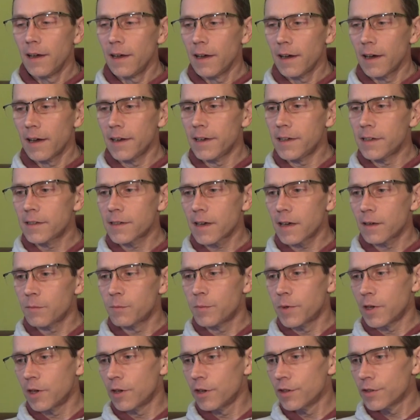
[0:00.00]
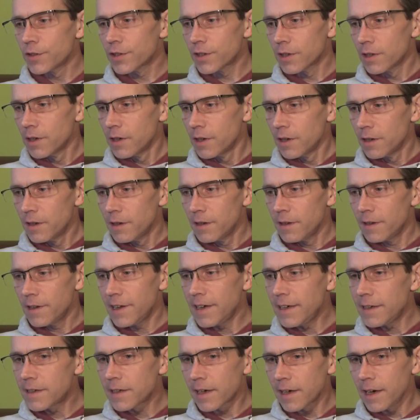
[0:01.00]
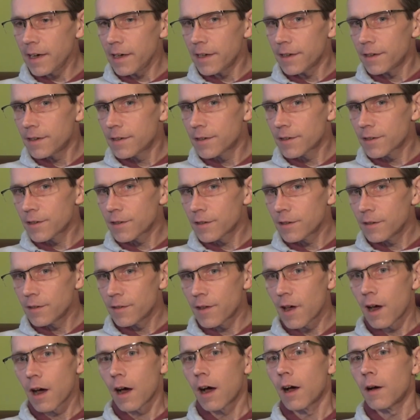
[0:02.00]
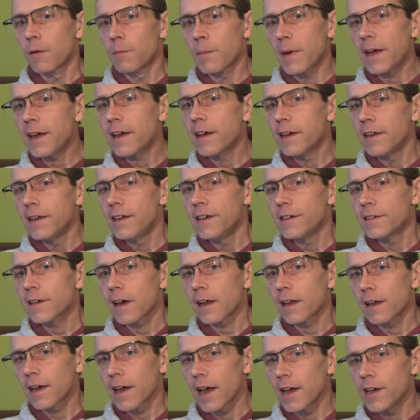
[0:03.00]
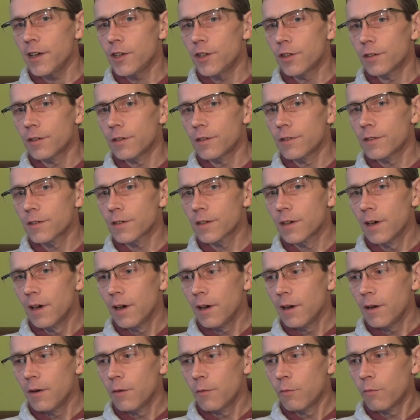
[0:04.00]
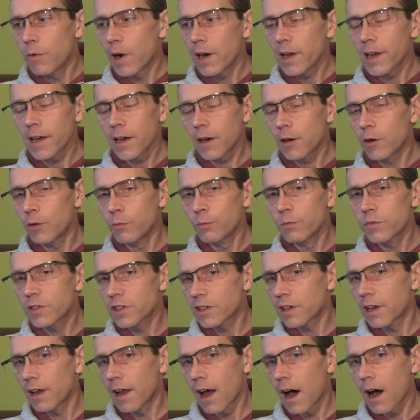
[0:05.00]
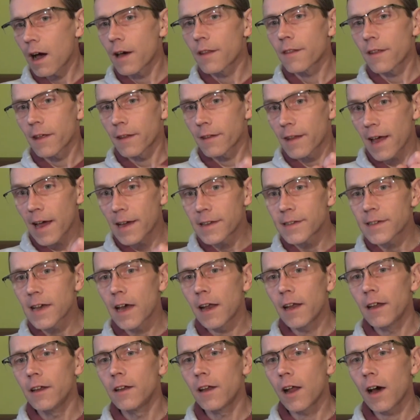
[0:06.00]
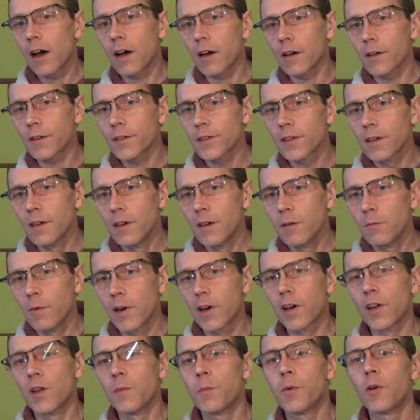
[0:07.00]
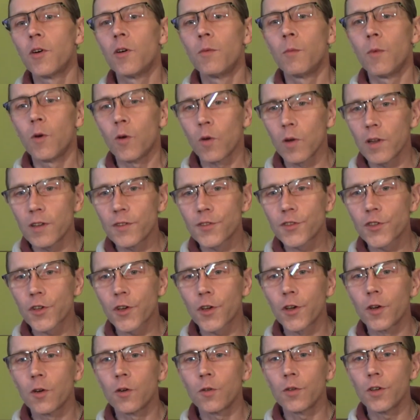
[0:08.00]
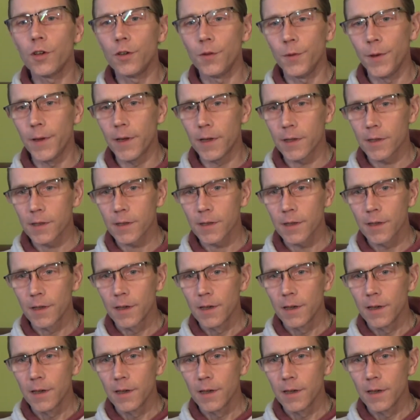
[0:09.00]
And he said, because these kids that are making these allegations, when it comes to light that they're telling lies, we're going to put them all in secure units.